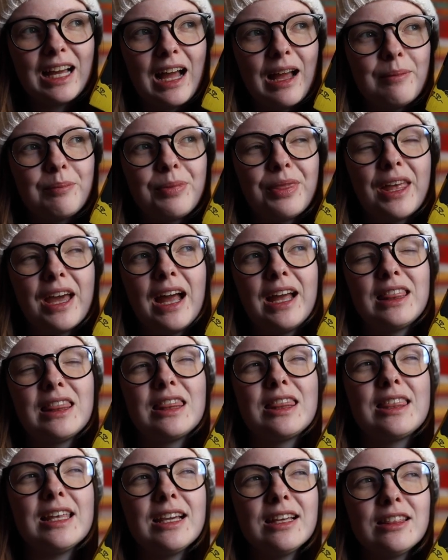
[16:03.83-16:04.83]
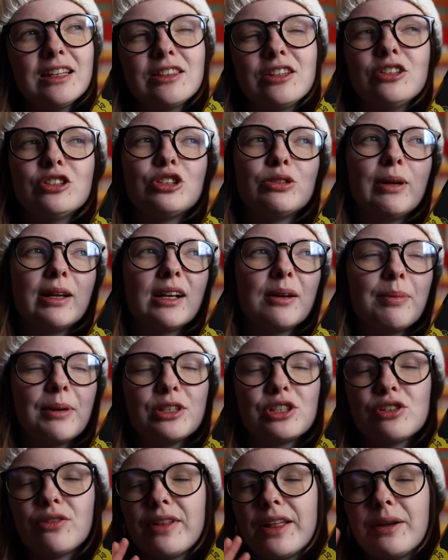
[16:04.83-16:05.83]
I think that they're doing a
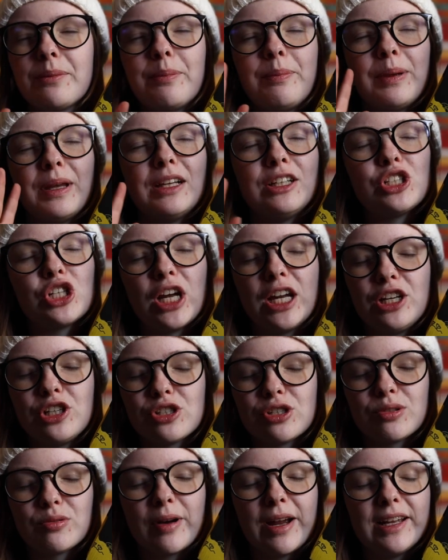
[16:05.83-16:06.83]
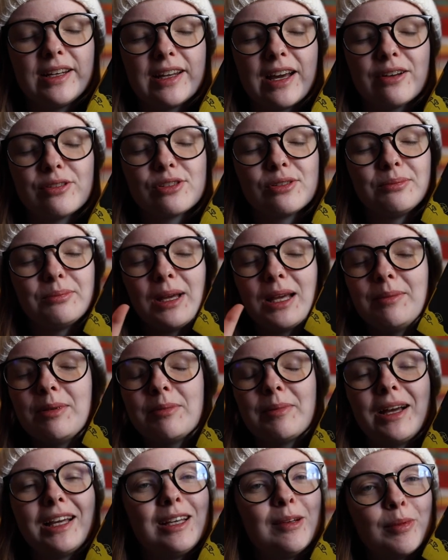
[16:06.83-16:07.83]
bunch of, like, big changes right now, so
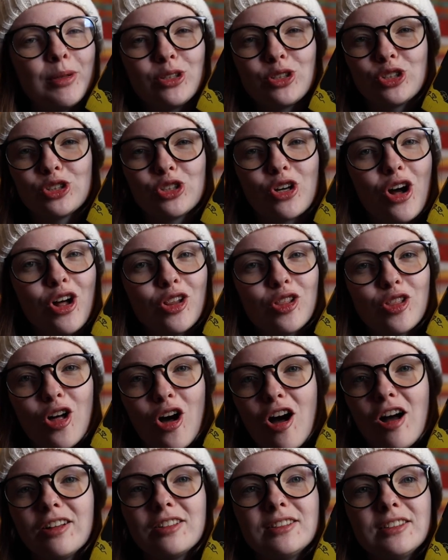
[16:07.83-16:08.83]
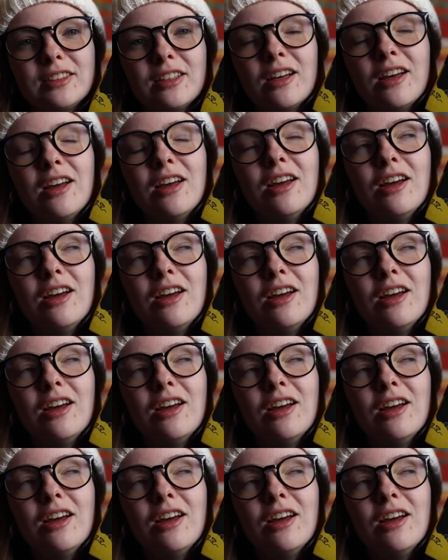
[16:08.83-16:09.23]
maybe my email just got lost.